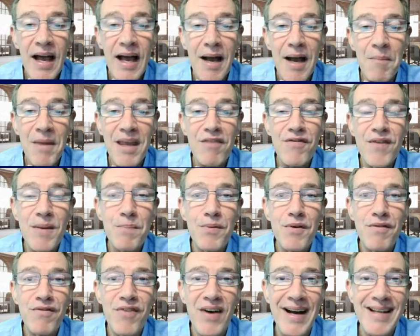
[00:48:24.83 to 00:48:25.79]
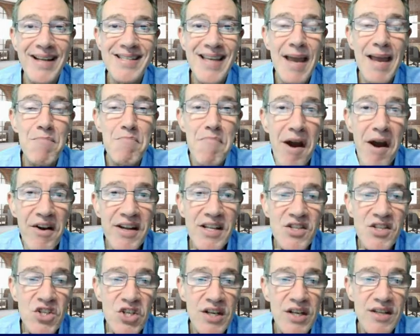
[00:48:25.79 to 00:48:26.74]
If he provides a
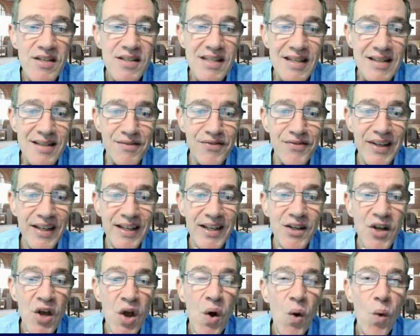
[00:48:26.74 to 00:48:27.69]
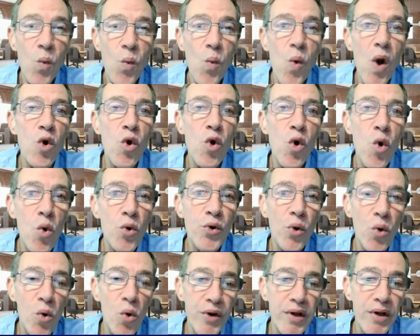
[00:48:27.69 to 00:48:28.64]
marriage certificate or a court
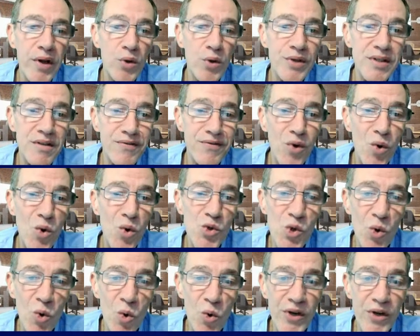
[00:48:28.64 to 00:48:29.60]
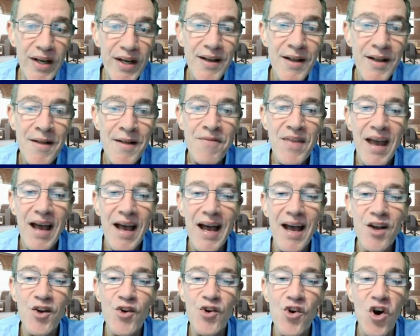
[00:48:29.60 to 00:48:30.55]
order or divorce order
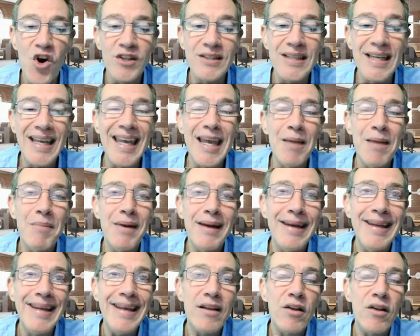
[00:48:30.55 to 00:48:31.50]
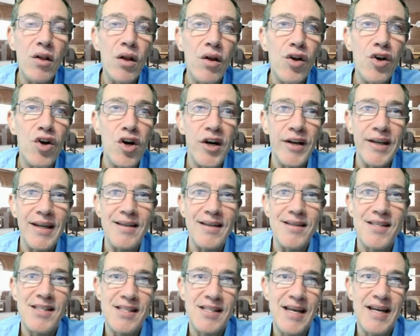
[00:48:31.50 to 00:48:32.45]
granting him legal guardian
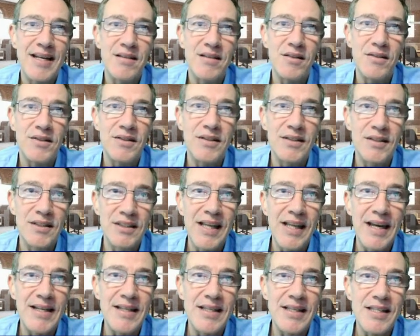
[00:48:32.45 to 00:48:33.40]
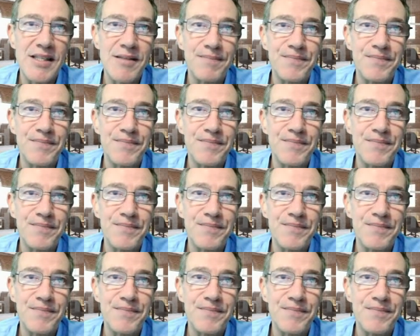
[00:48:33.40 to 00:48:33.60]
status.